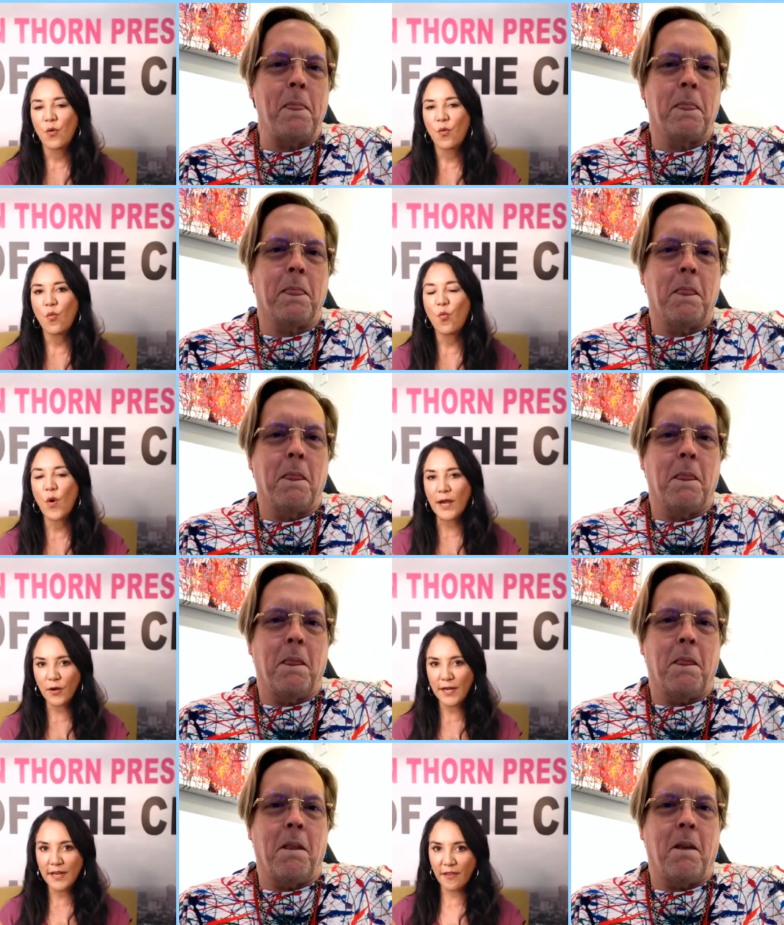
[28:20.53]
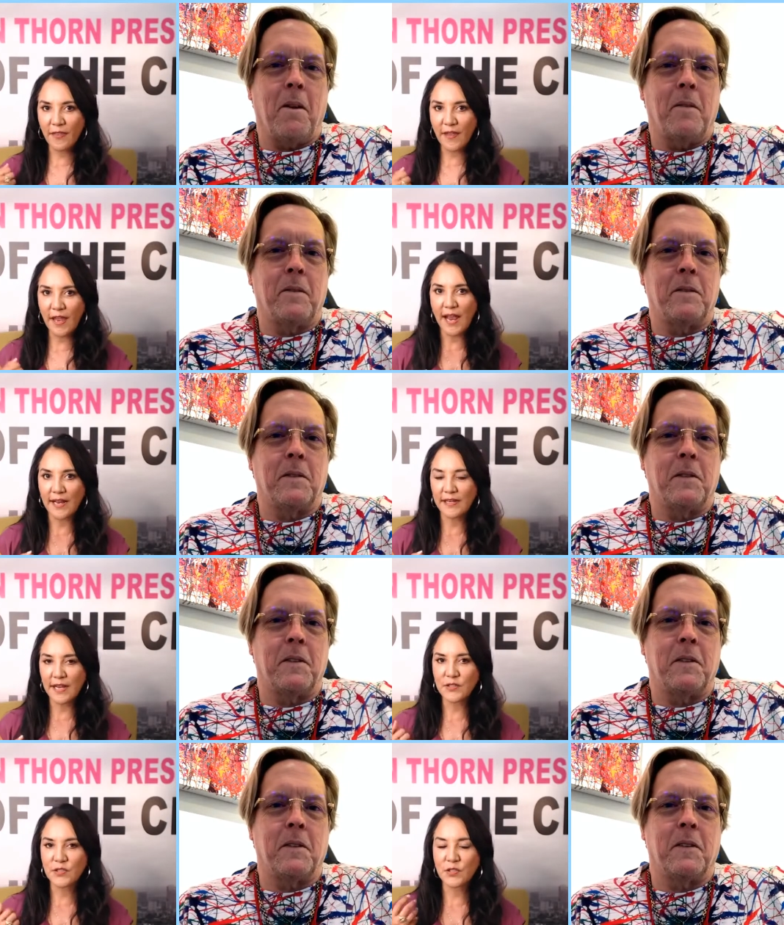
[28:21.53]
Speaker 1: wearing that
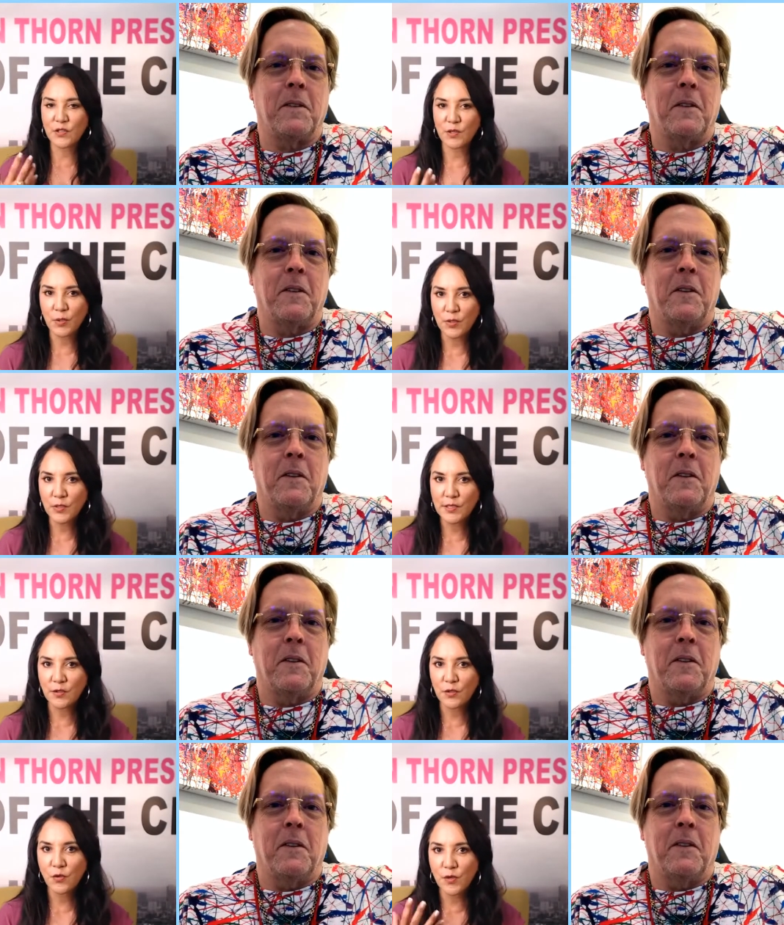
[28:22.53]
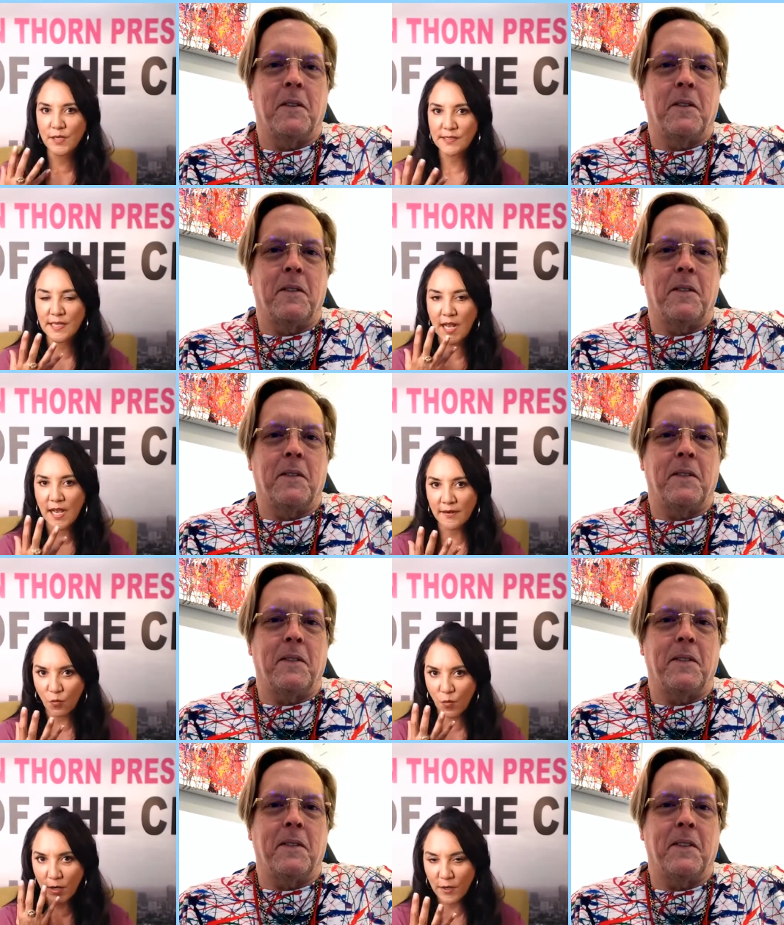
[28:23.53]
next to the person who is not
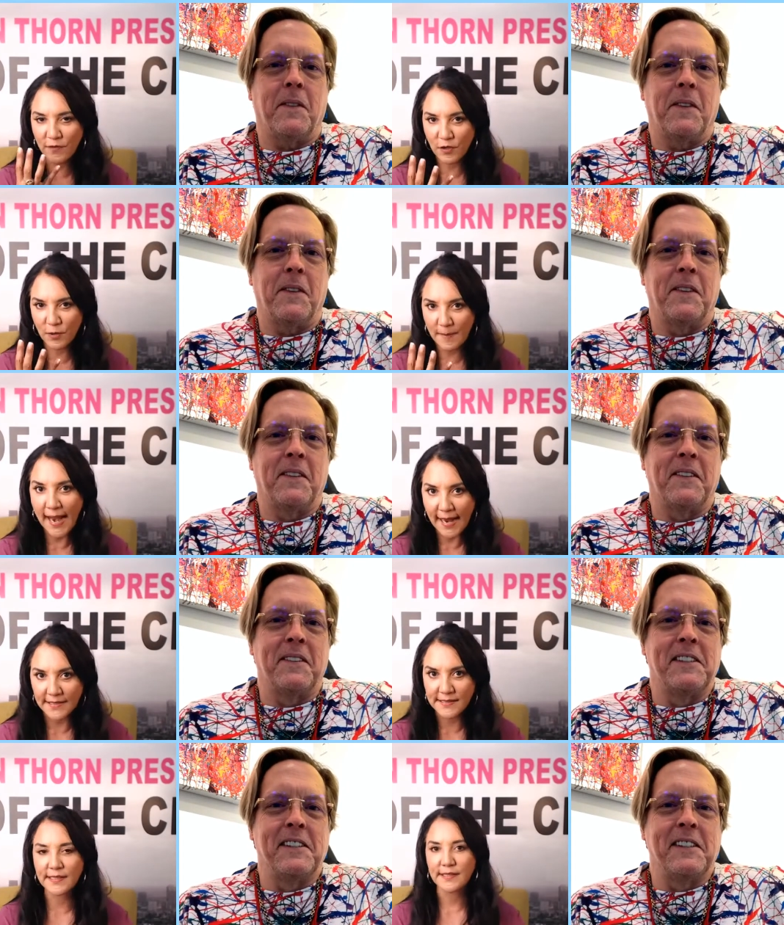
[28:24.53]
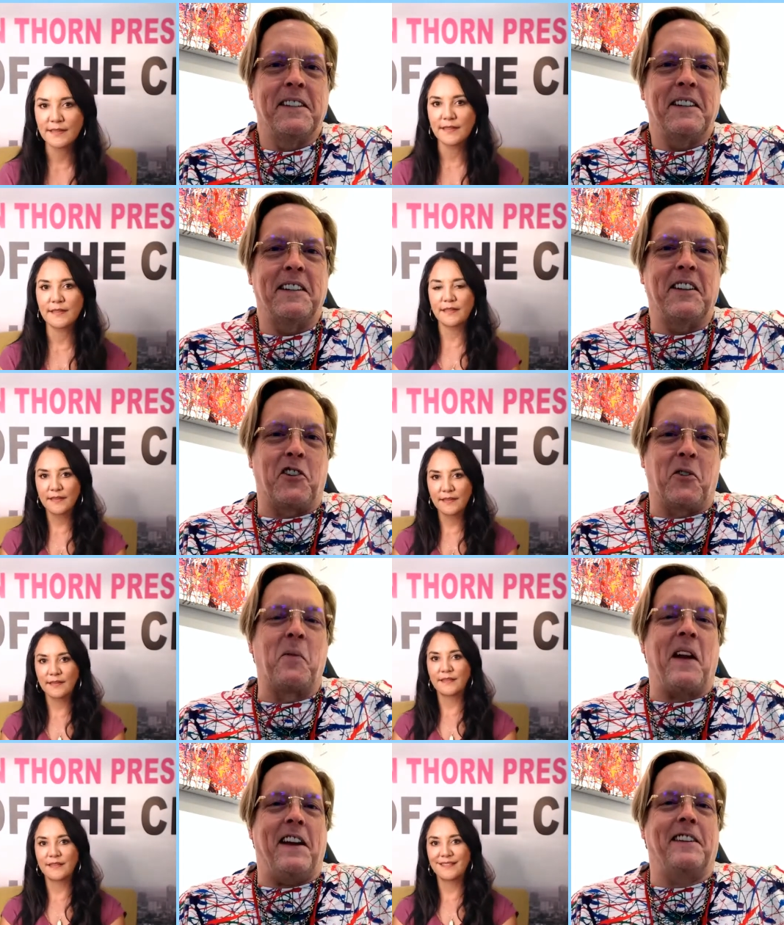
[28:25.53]
wearing their mask.
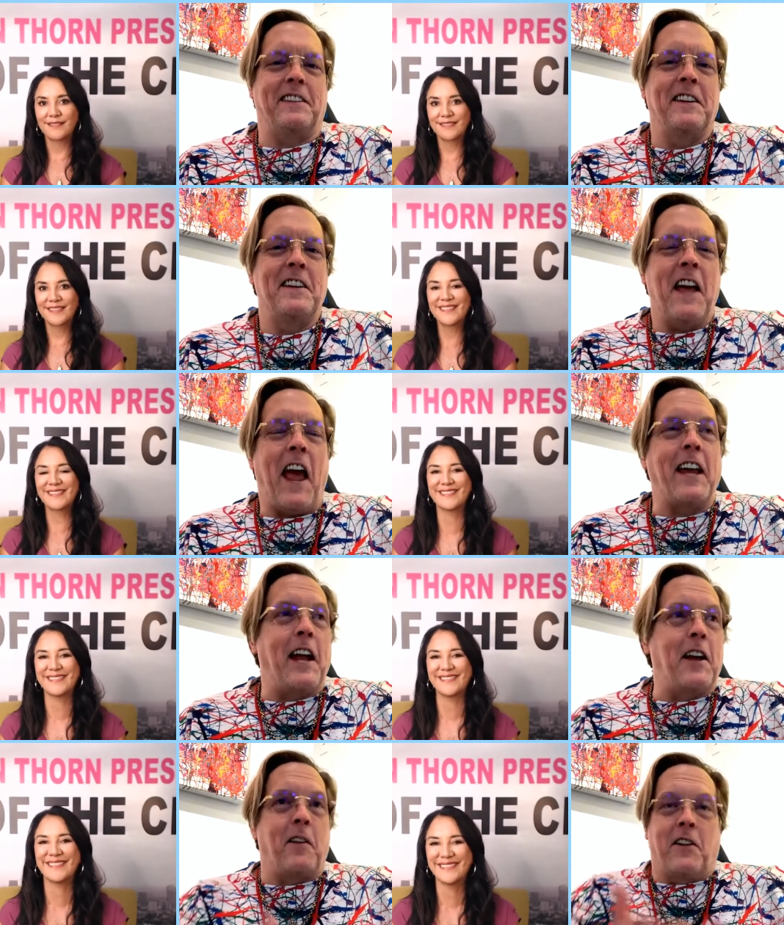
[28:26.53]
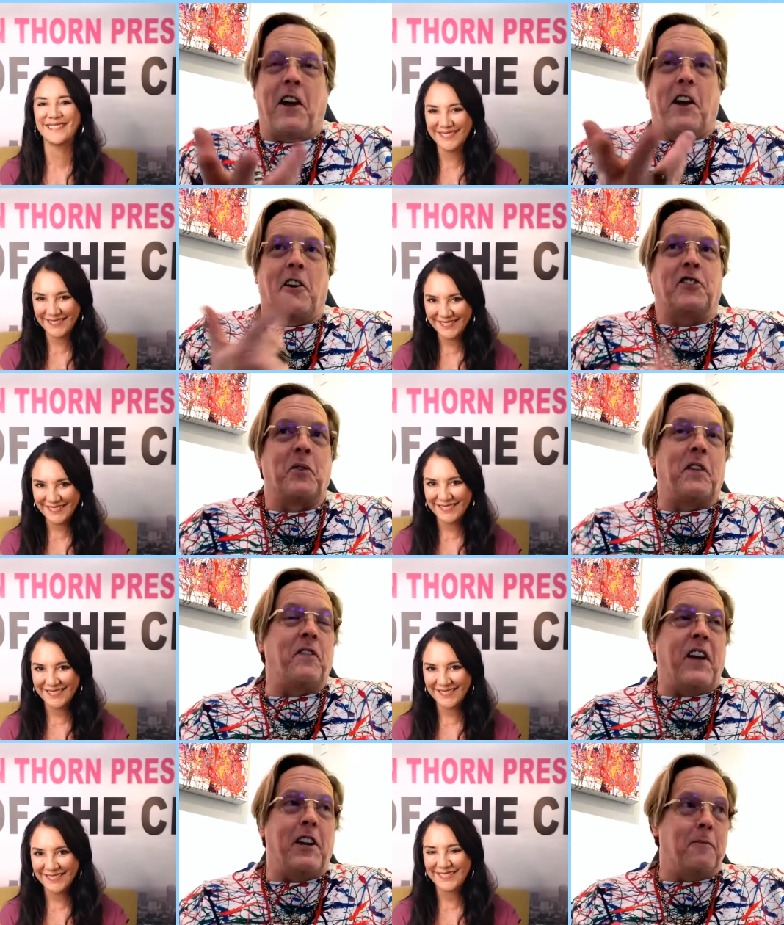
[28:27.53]
Speaker 2: Correct. And I and I also
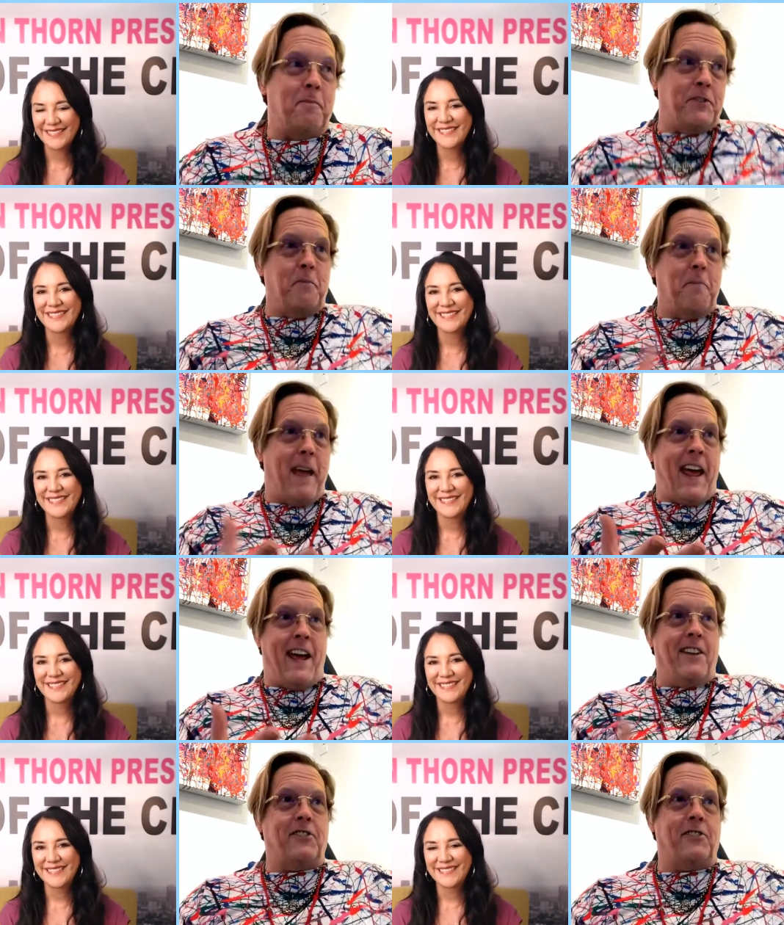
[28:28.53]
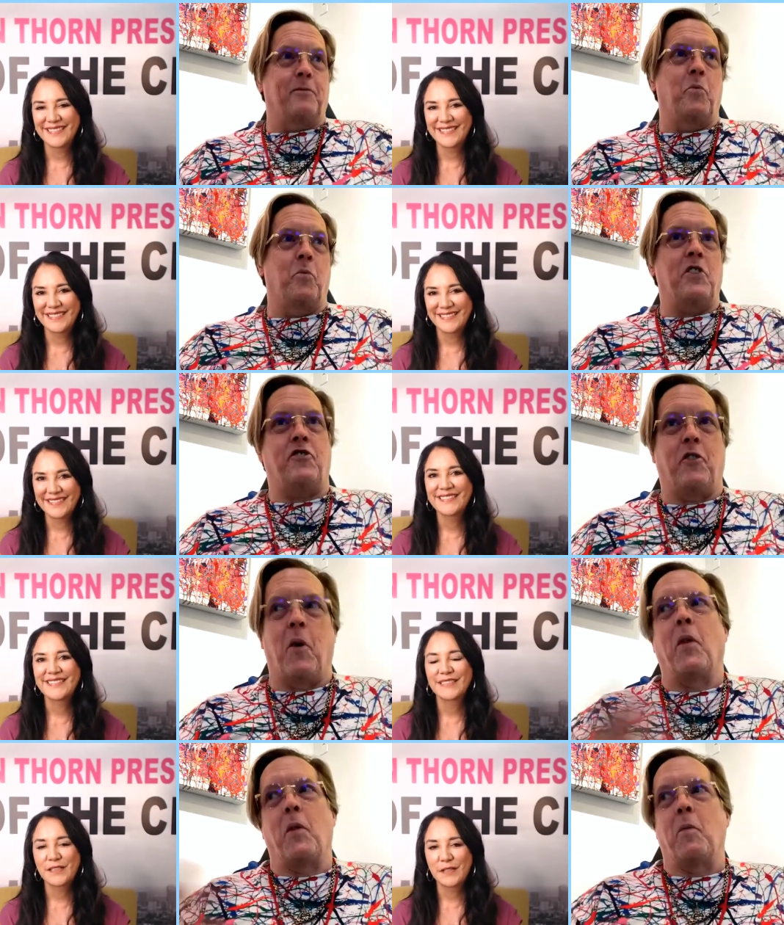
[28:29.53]
developed some masks, which they're
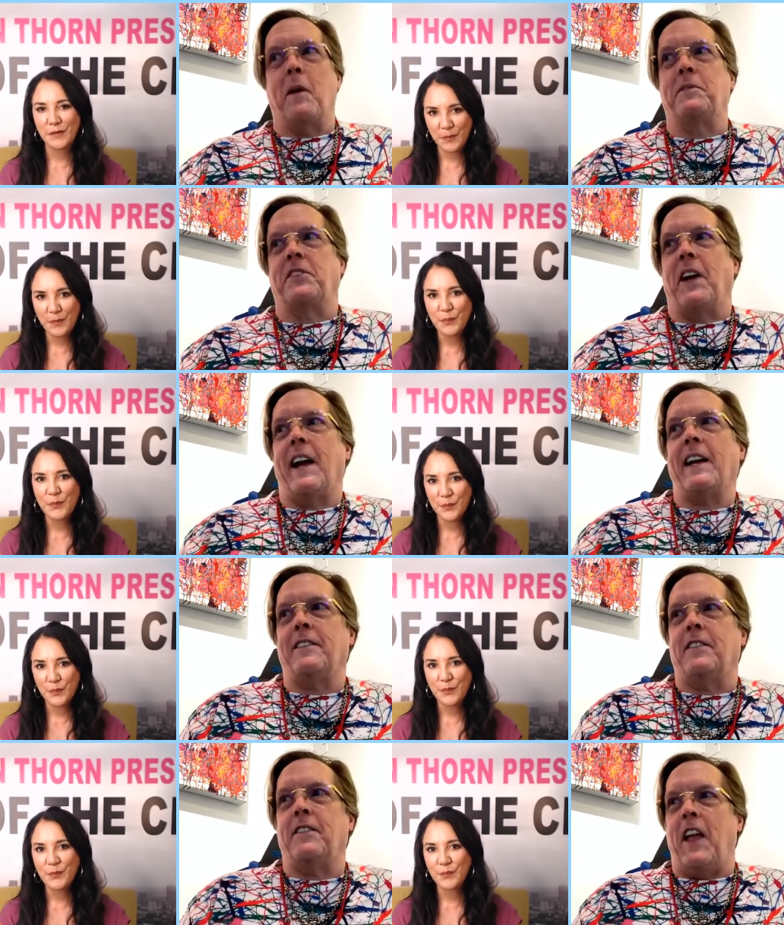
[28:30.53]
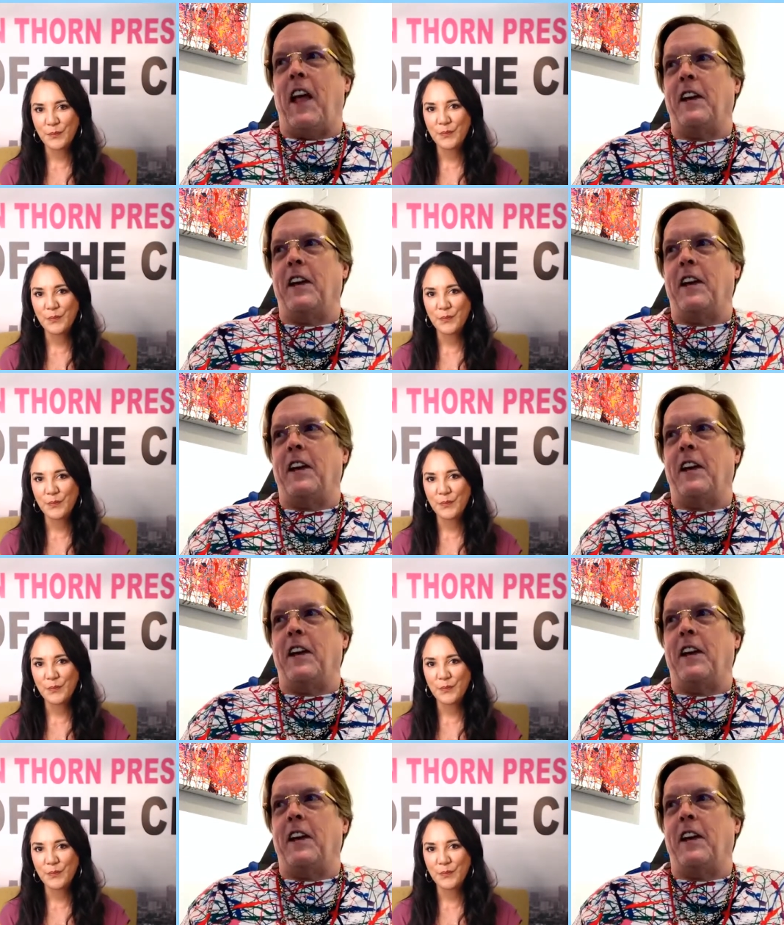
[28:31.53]
on the website, that